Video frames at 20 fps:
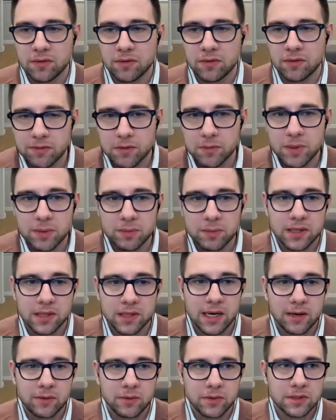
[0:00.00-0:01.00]
of the people
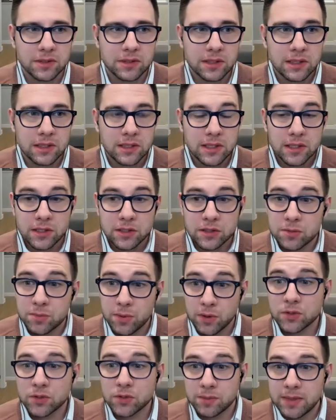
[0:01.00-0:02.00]
that I was
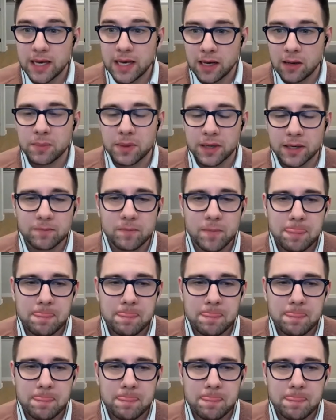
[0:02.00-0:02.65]
supposed to be helping.